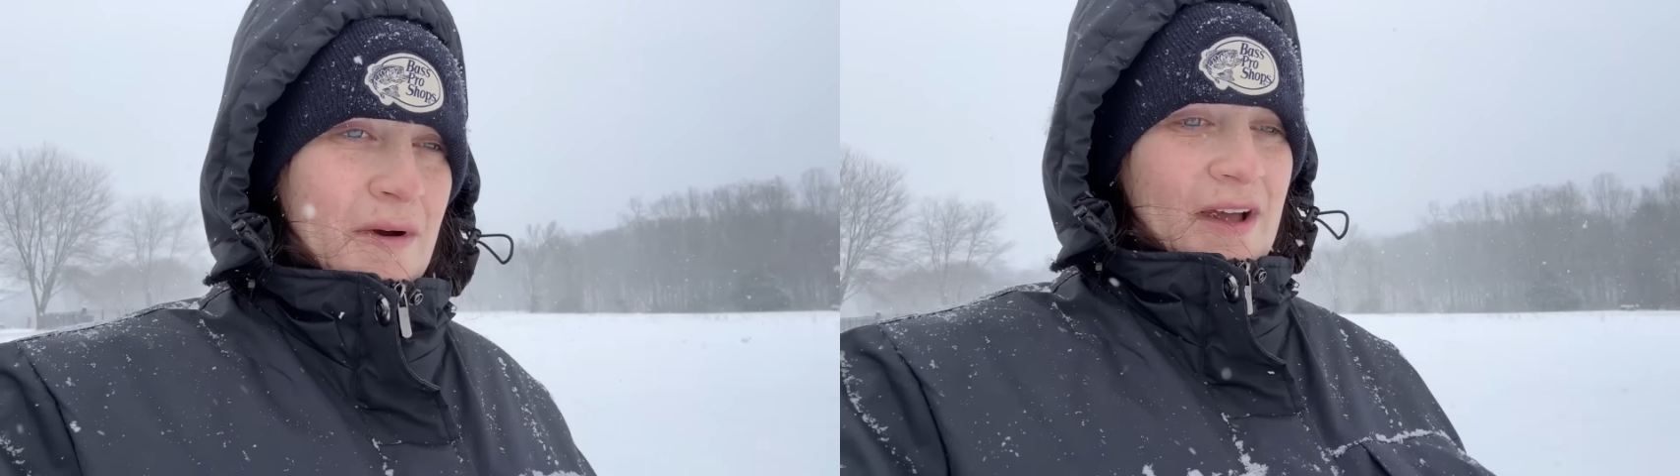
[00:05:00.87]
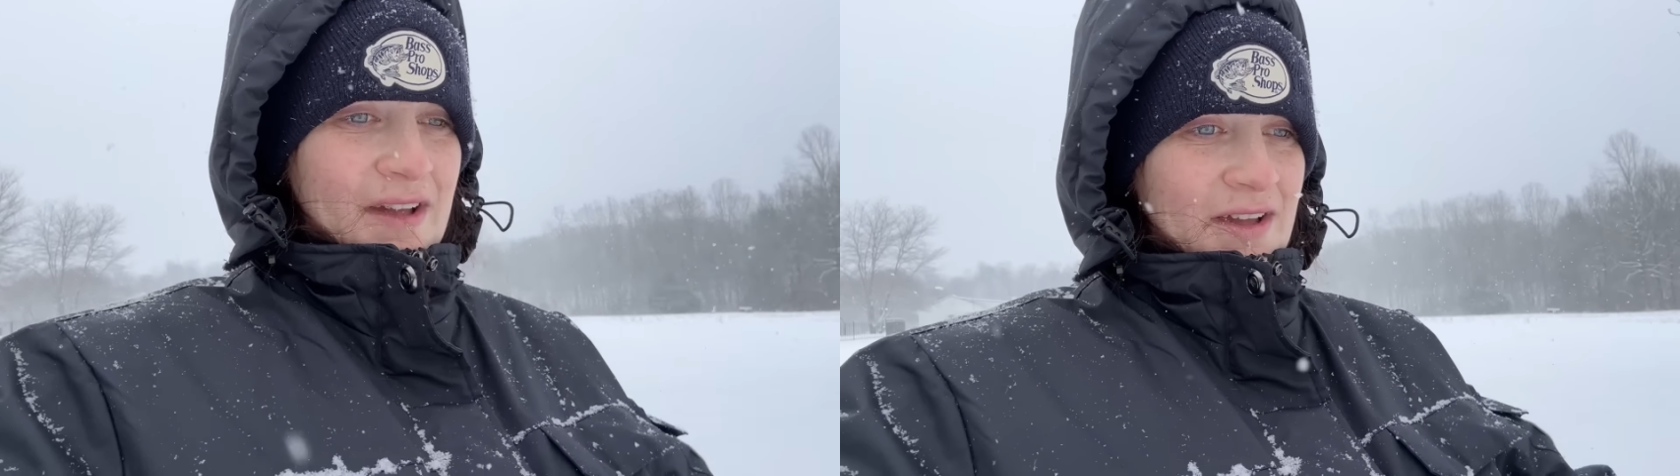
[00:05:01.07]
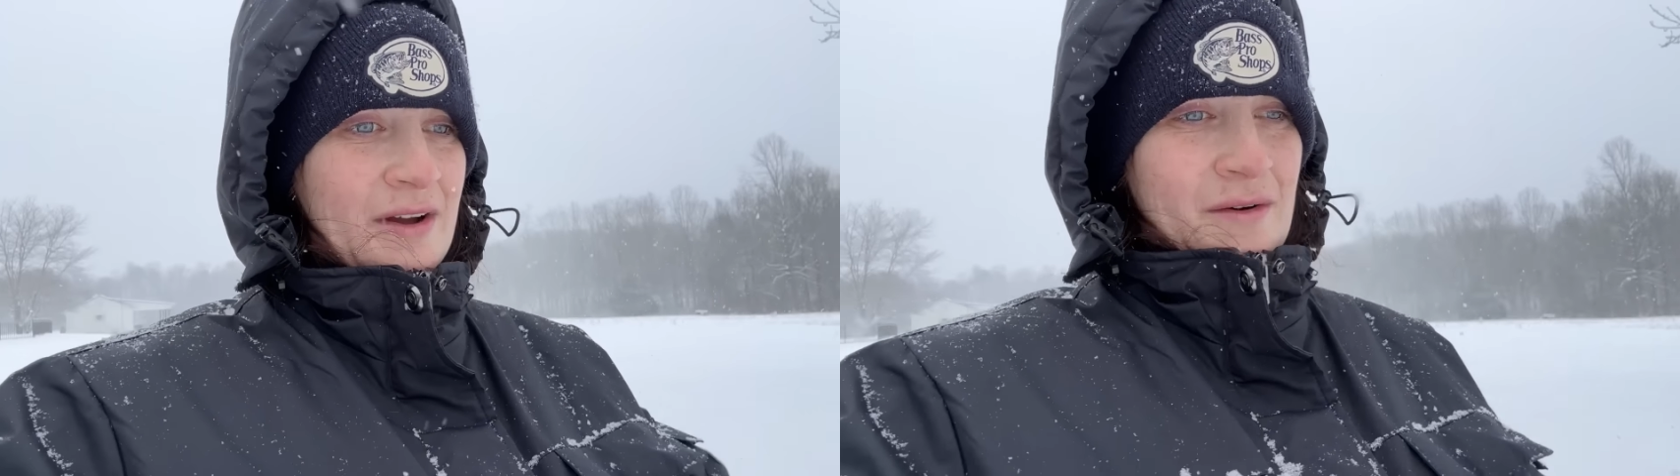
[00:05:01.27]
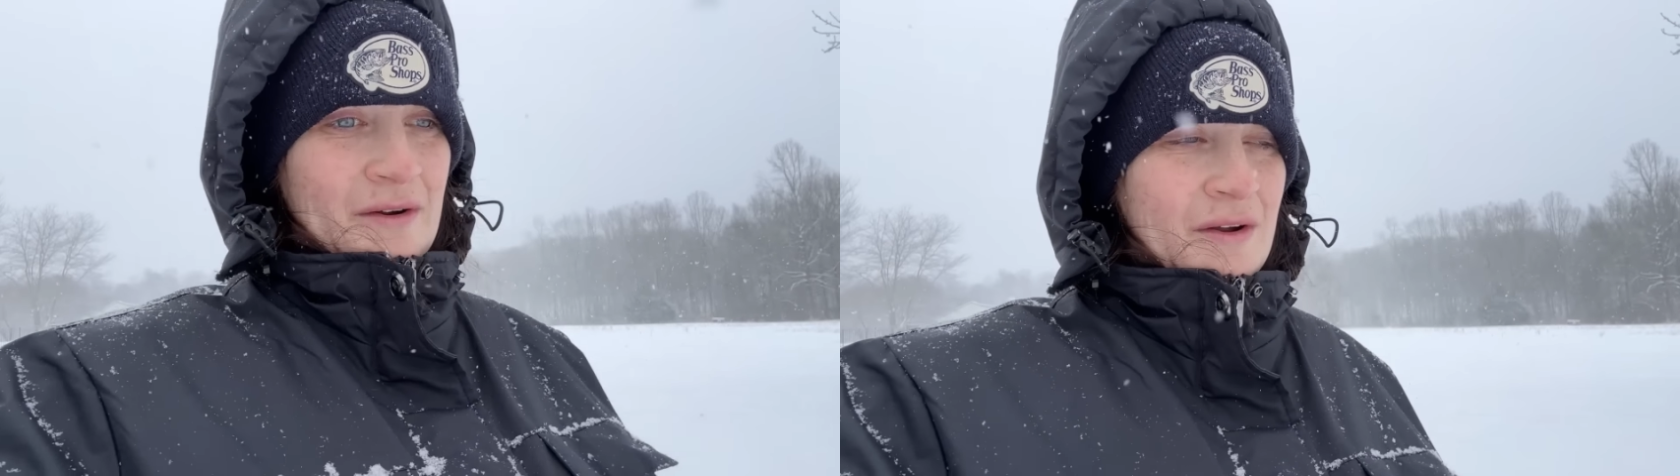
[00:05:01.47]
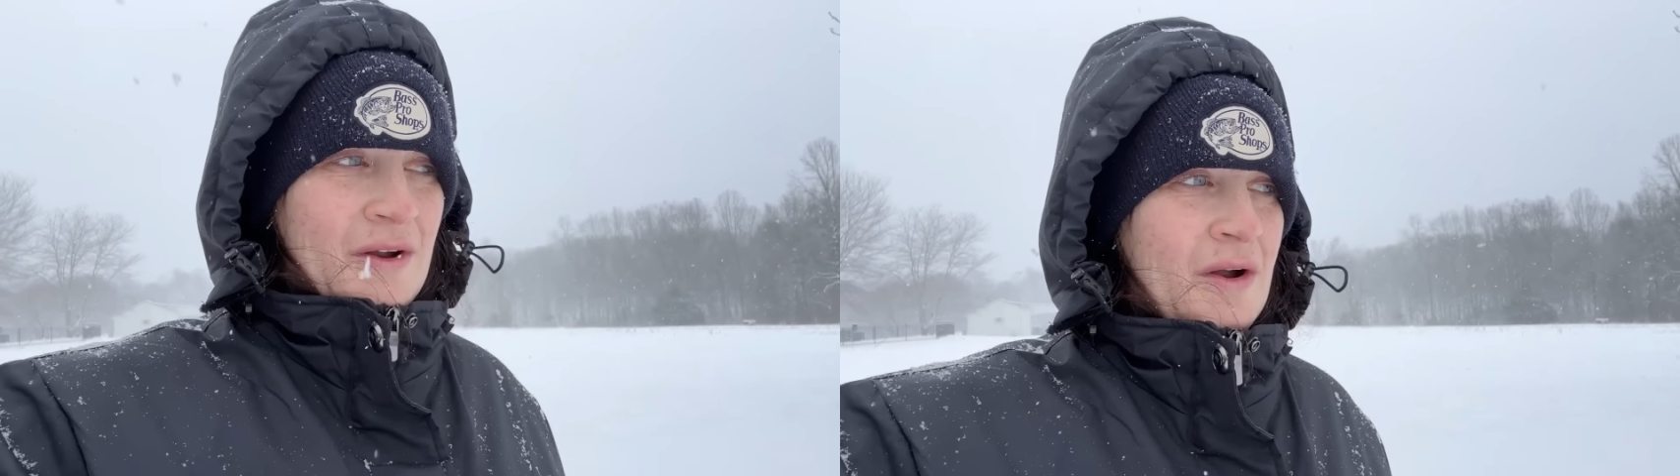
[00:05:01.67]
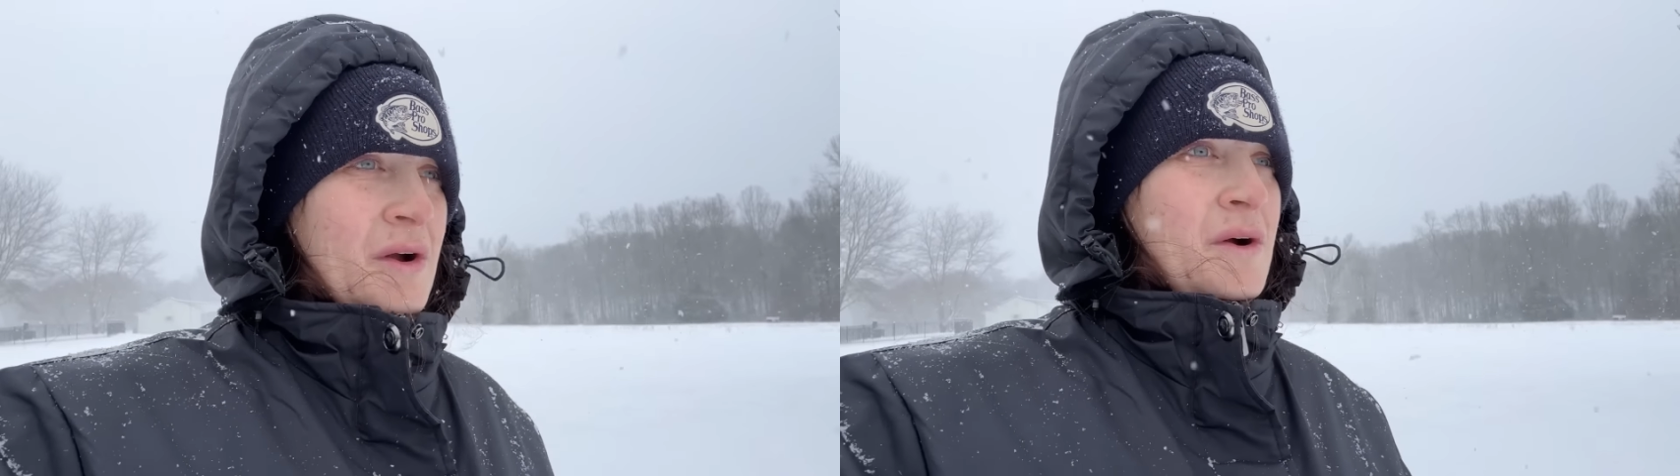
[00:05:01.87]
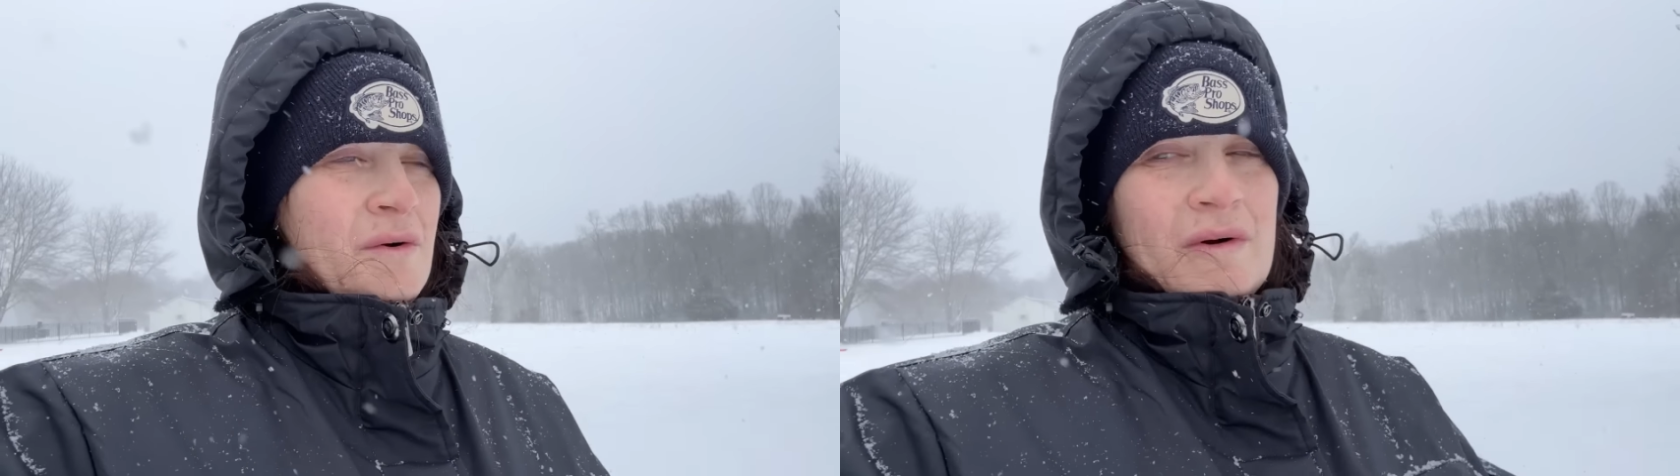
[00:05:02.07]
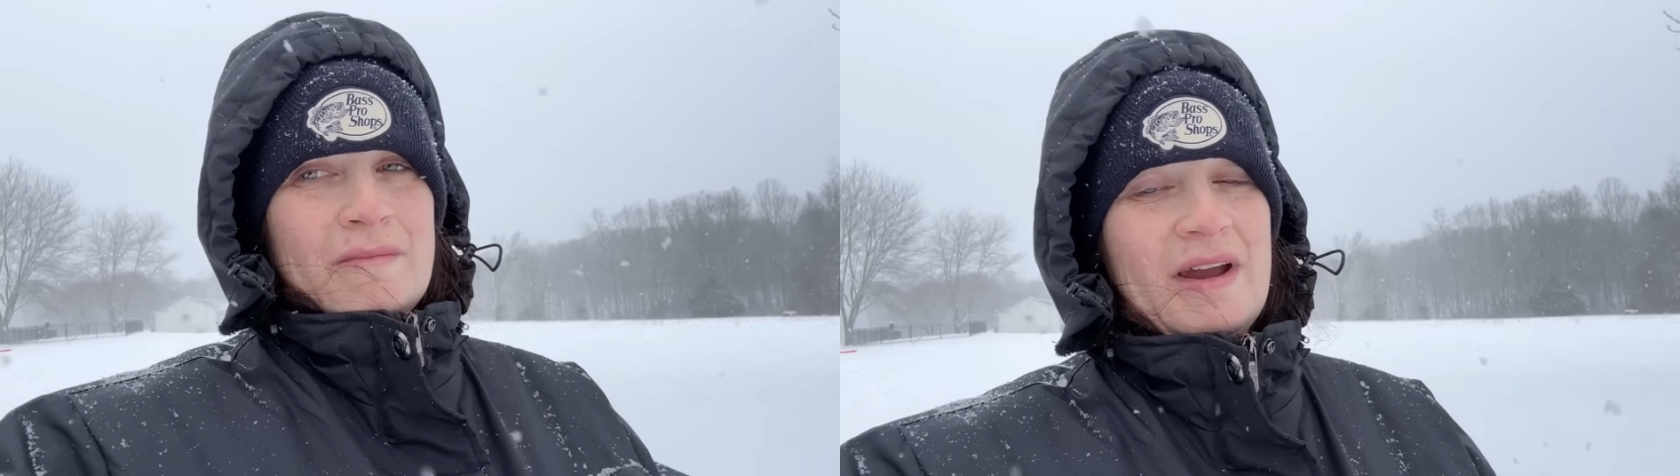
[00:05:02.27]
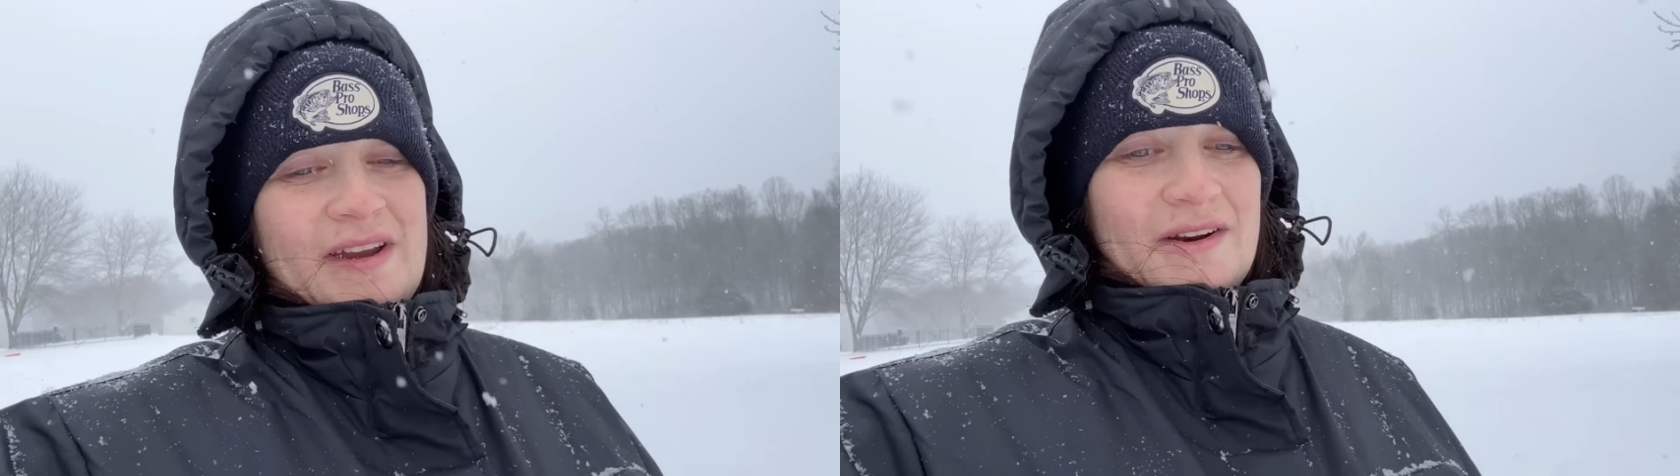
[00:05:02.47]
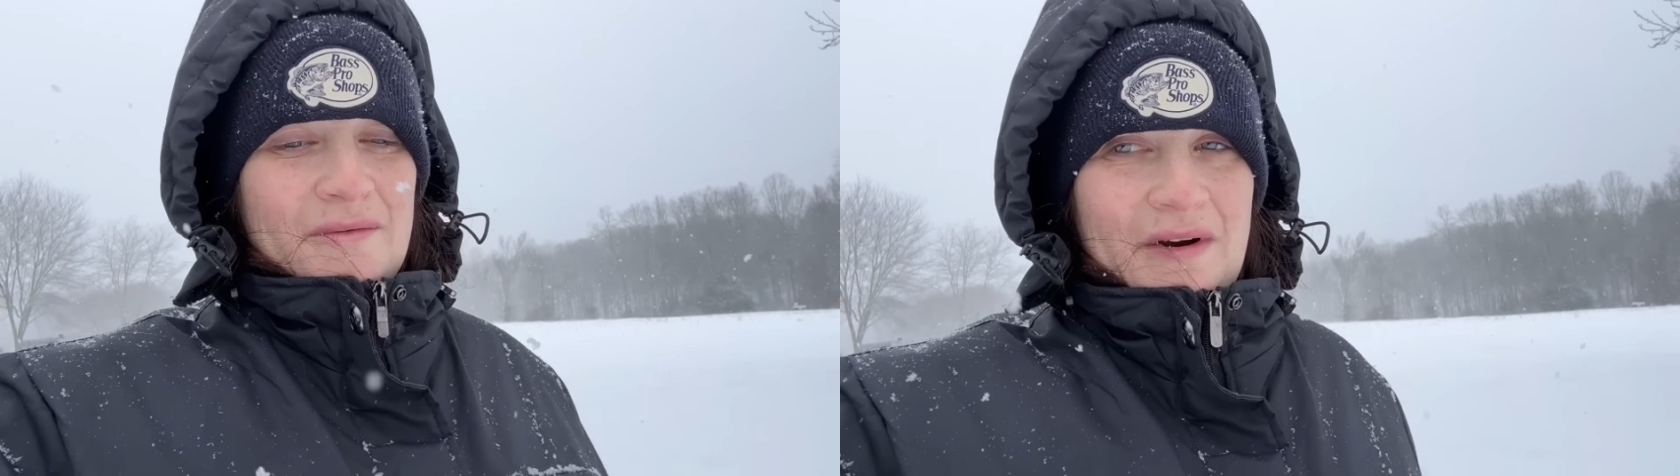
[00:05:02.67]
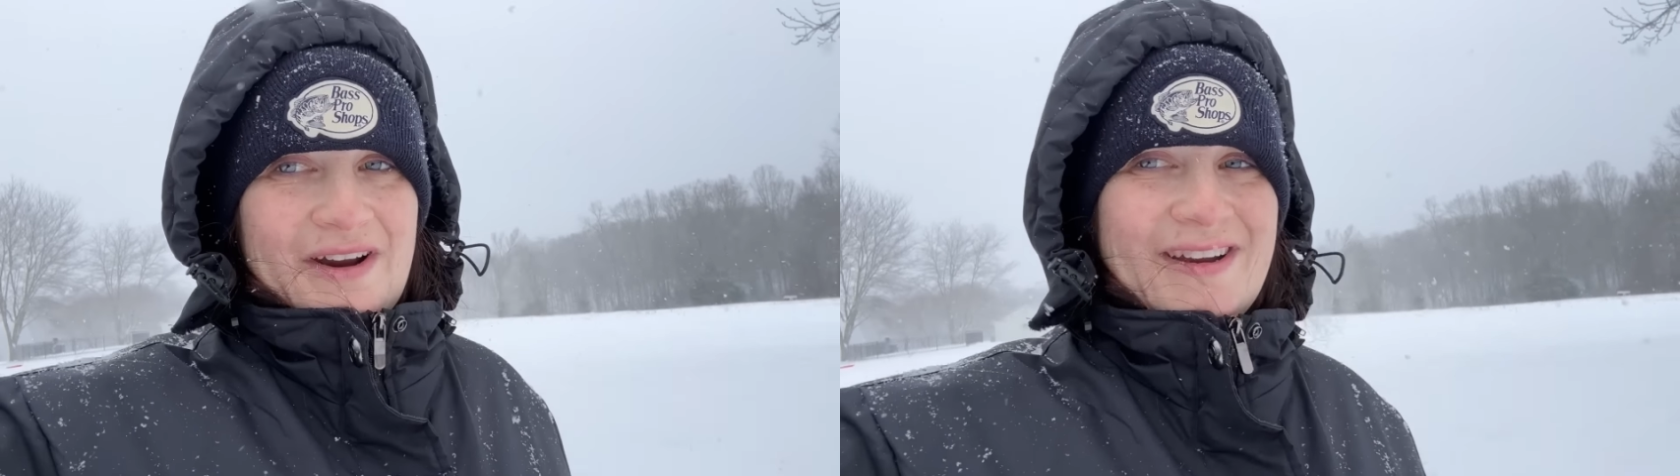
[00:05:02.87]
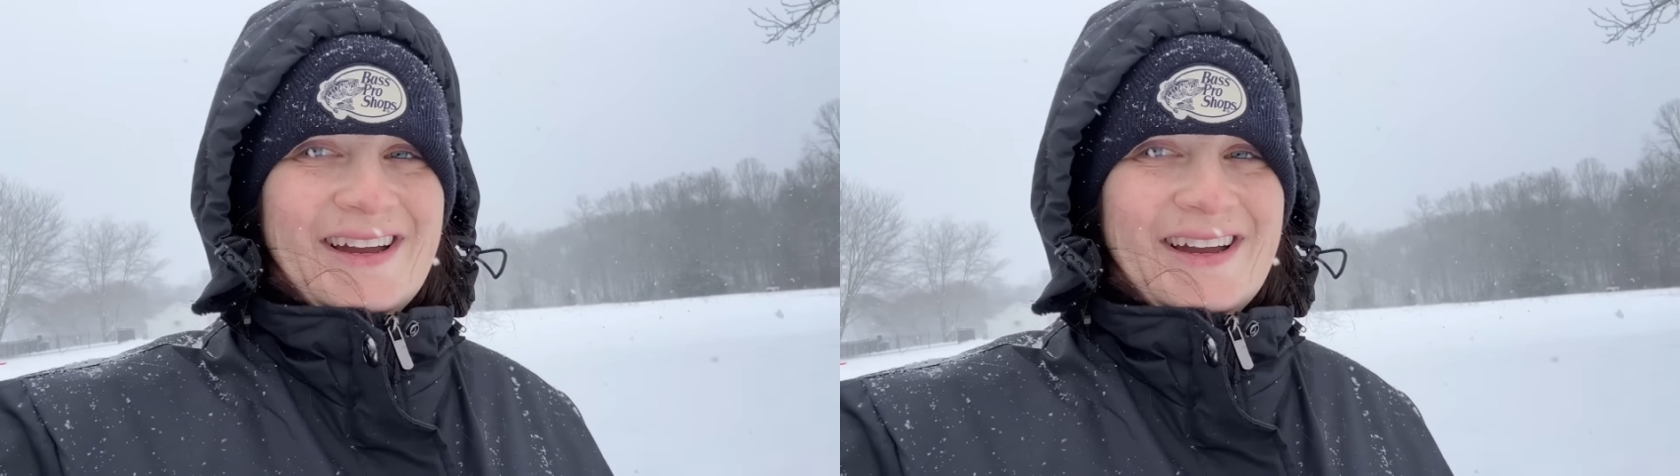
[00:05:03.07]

but we're making it work.